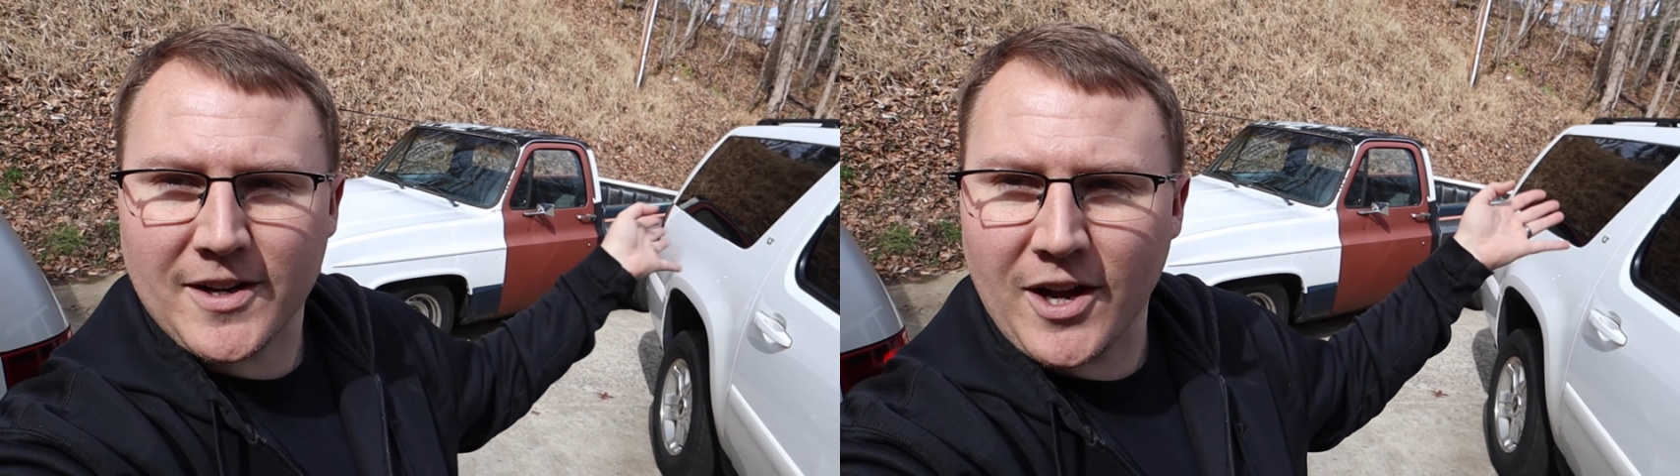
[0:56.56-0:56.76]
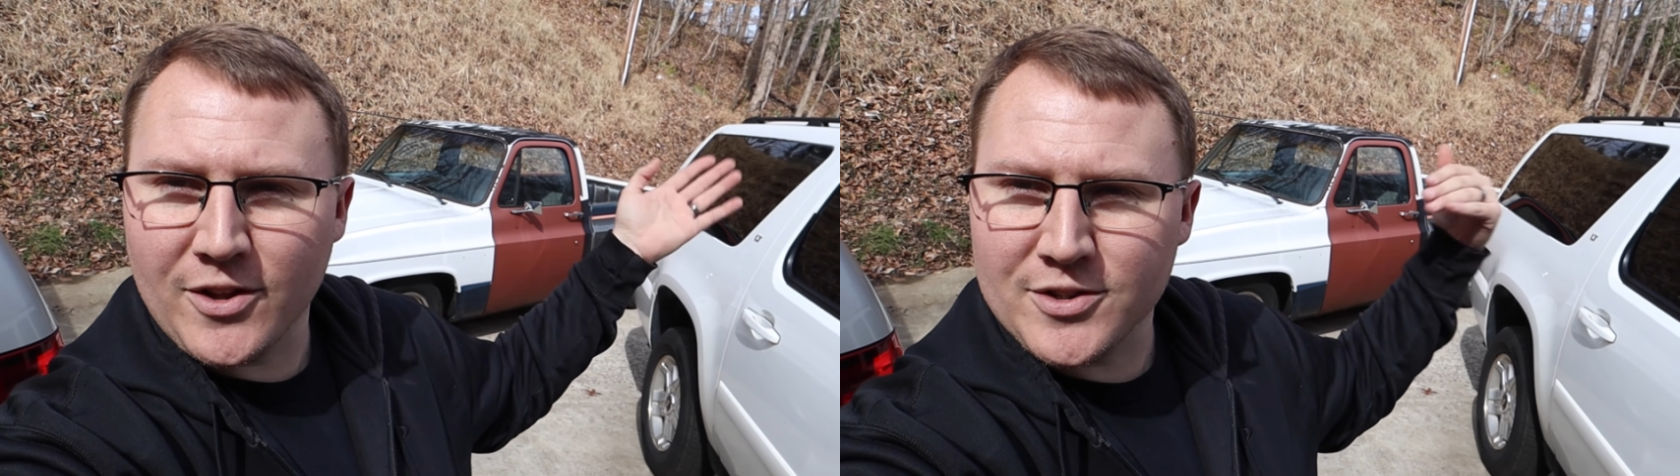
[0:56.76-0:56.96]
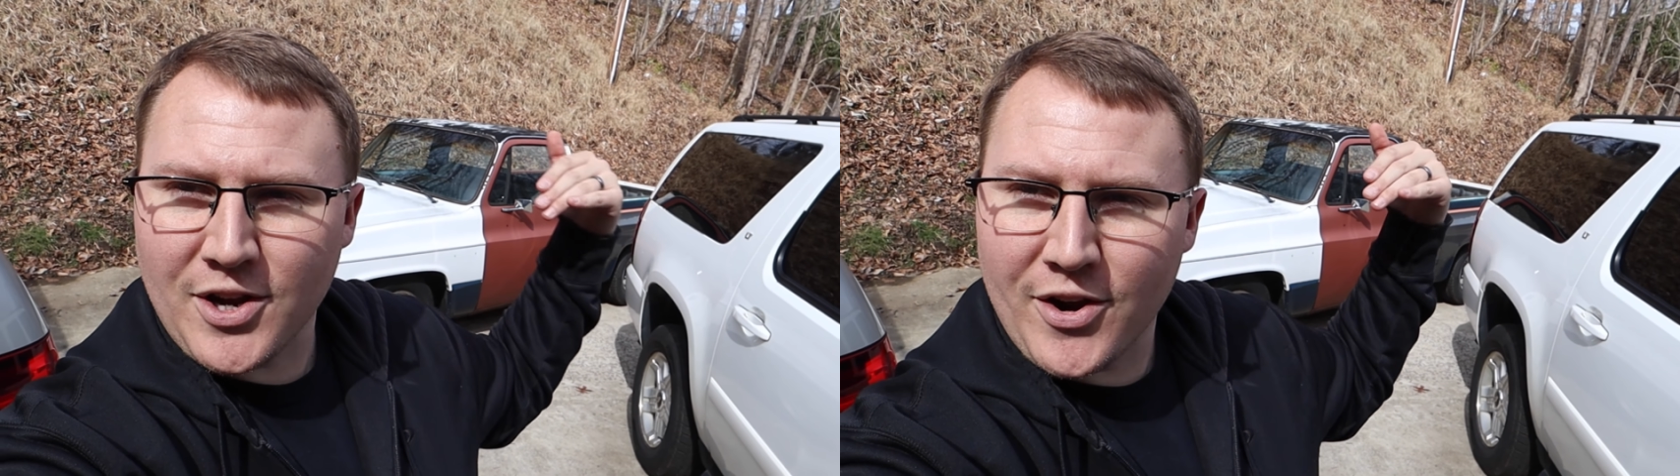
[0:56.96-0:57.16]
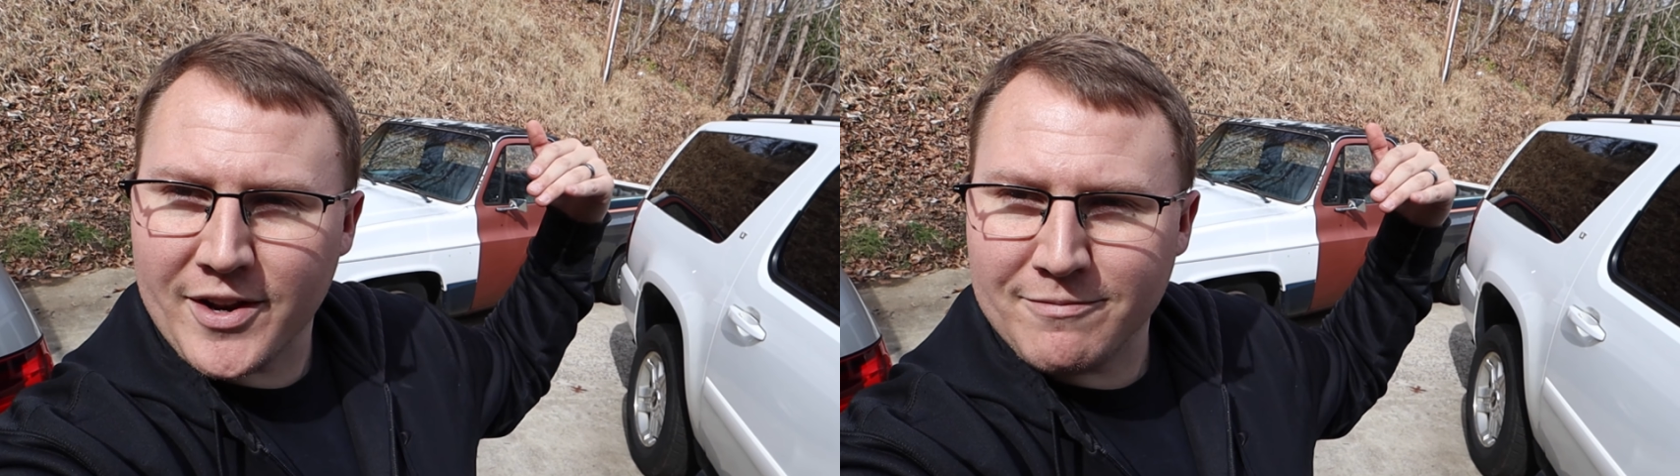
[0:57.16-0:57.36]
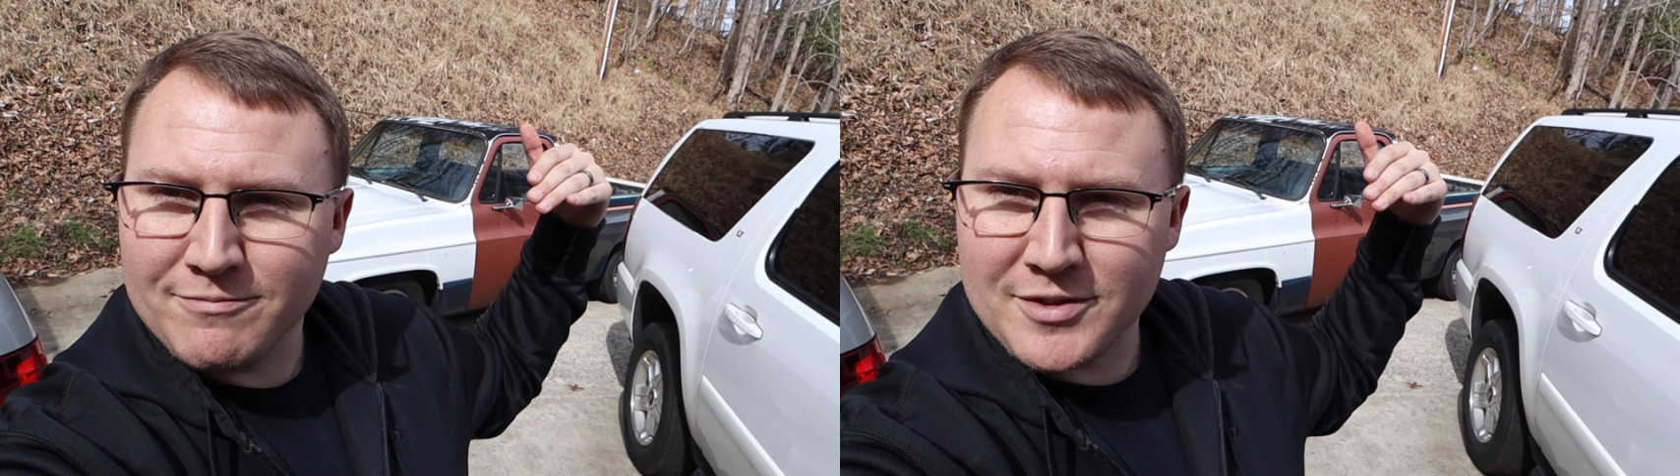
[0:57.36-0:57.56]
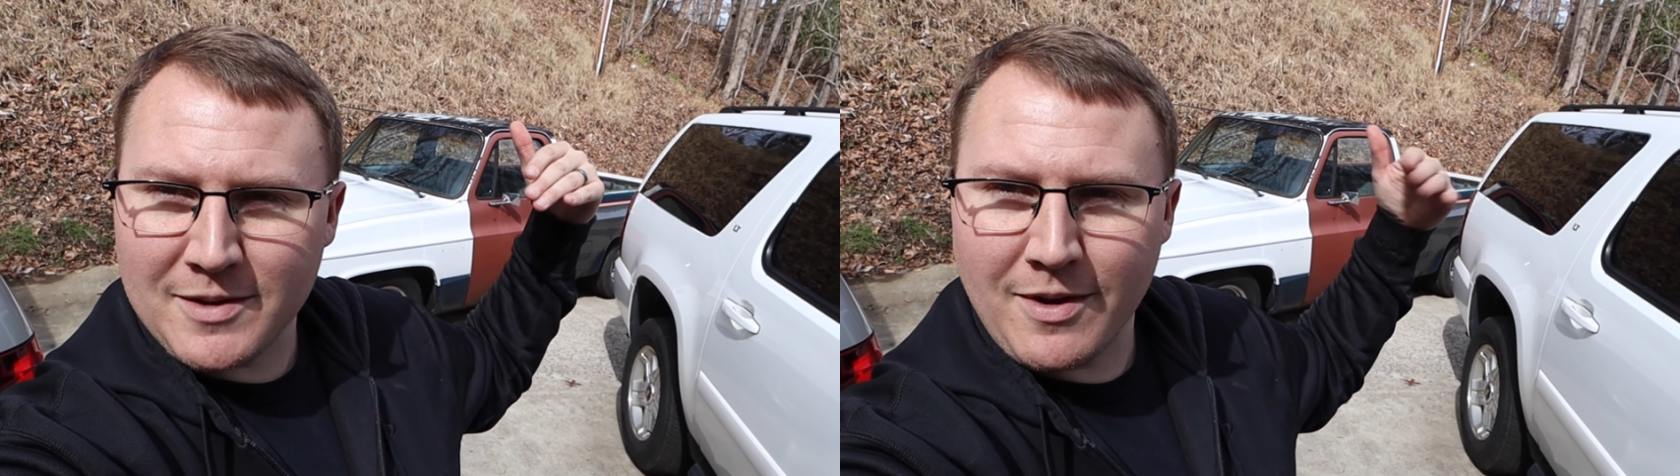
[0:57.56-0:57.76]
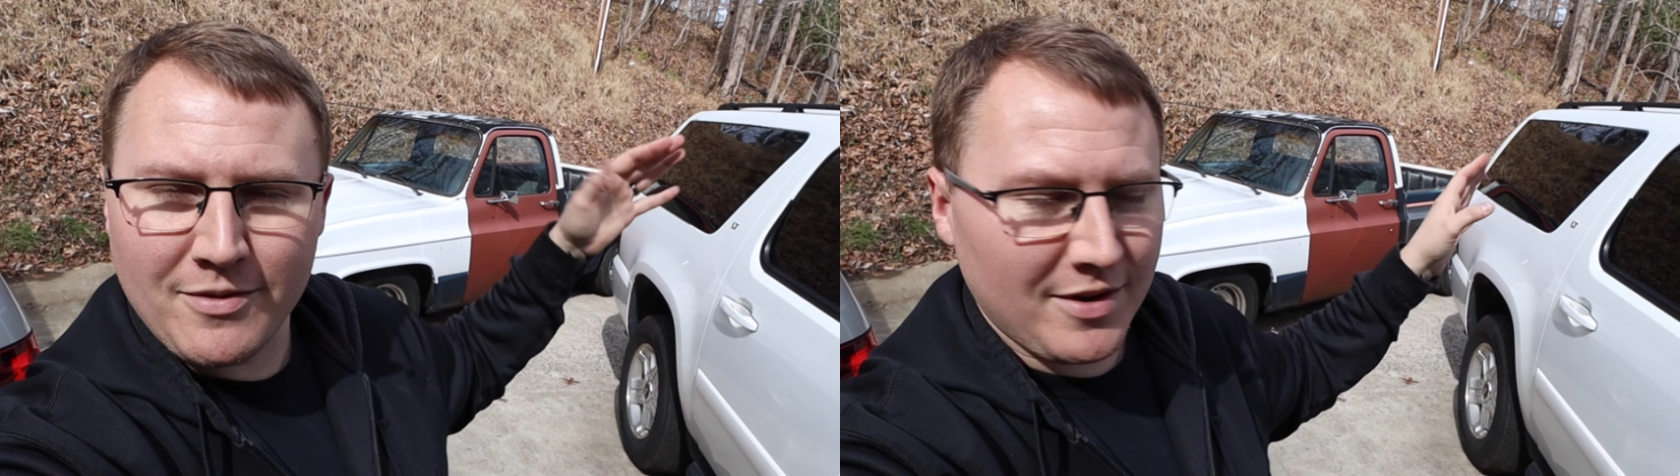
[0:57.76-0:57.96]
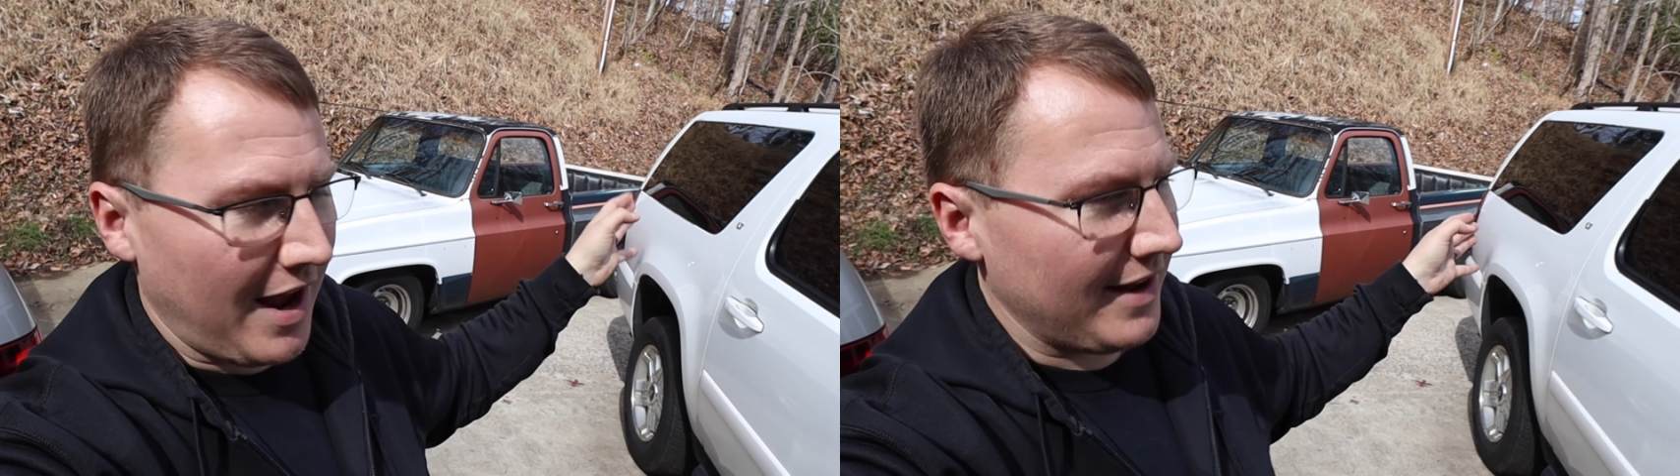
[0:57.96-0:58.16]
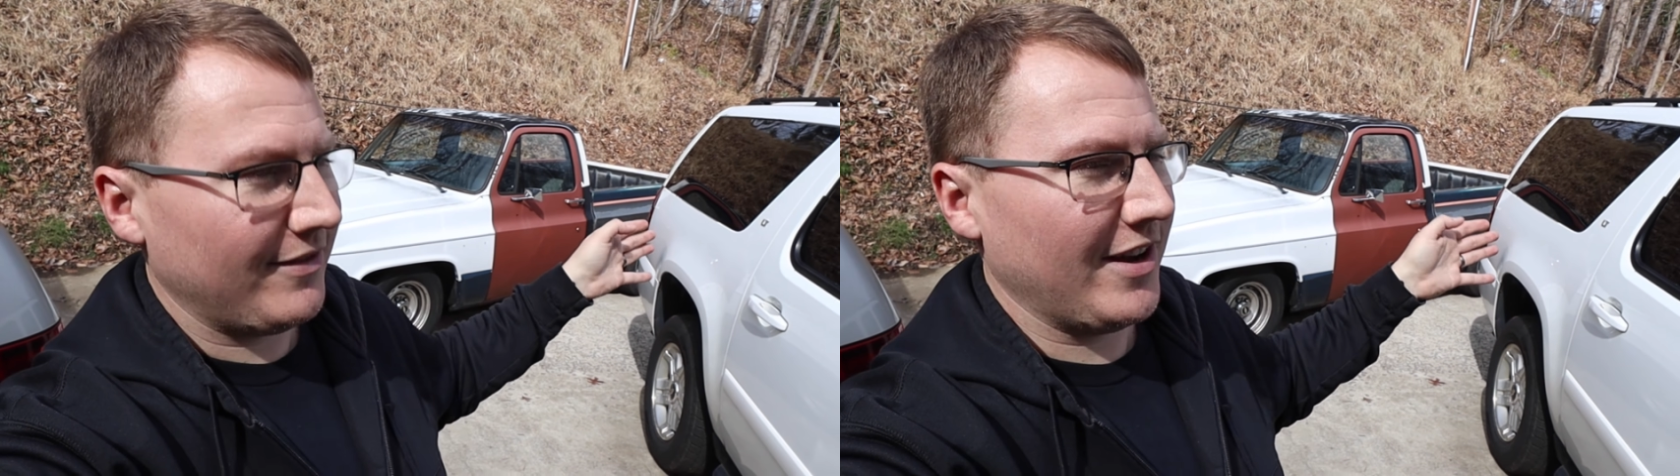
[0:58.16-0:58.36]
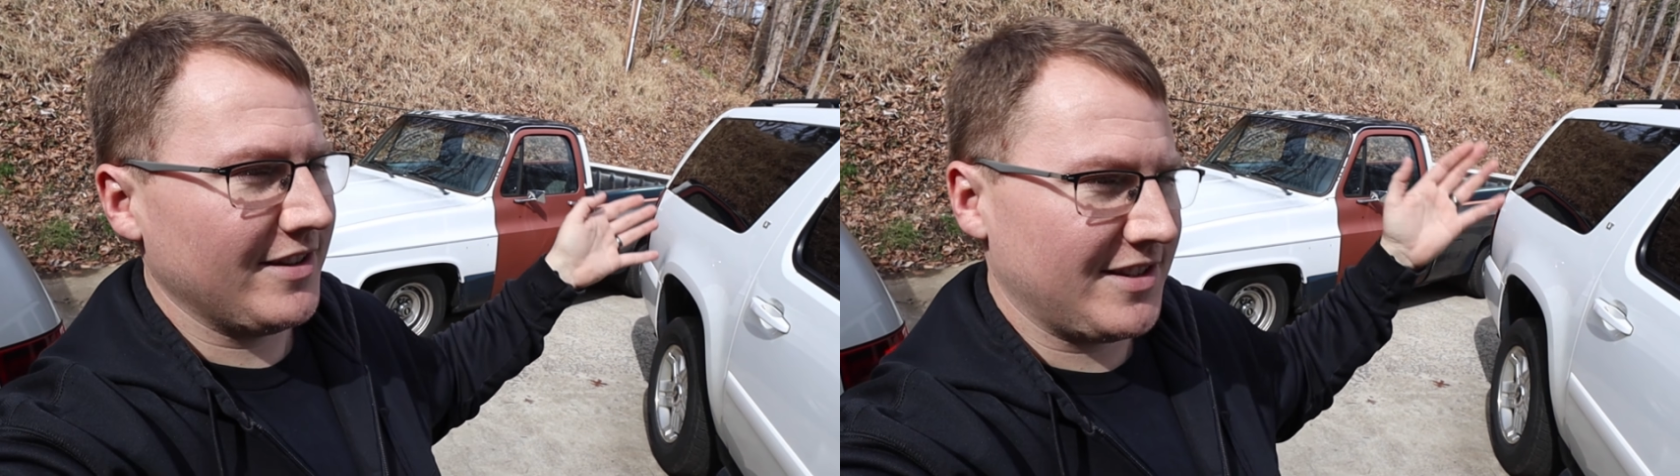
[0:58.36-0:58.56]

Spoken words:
colors on it. Some of it I've done,